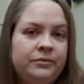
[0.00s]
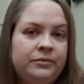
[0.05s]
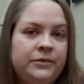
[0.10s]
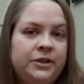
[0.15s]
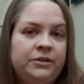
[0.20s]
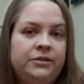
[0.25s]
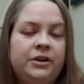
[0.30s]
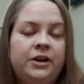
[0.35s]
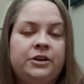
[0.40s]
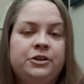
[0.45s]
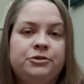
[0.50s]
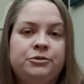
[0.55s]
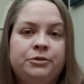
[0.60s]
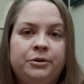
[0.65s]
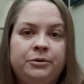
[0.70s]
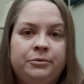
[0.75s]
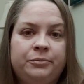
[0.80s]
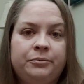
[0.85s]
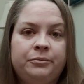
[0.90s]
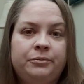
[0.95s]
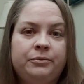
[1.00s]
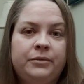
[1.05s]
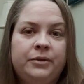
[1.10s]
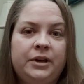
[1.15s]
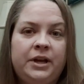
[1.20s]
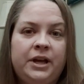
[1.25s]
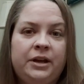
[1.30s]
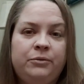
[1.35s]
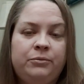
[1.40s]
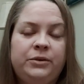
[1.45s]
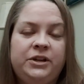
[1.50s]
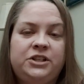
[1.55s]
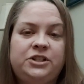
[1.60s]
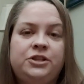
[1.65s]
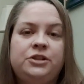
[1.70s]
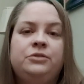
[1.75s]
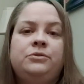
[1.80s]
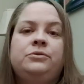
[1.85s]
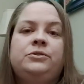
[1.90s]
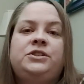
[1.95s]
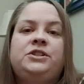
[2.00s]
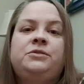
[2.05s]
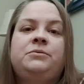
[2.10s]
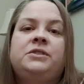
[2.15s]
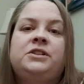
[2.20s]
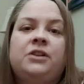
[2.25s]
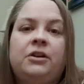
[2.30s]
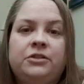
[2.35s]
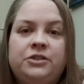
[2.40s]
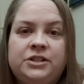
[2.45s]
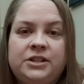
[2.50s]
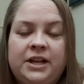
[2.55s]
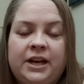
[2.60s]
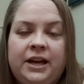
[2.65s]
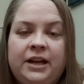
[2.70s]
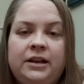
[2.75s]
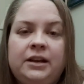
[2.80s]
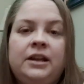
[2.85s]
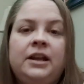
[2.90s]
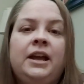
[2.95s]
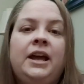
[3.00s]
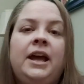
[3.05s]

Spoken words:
They're not true. And we choose to indulge in that,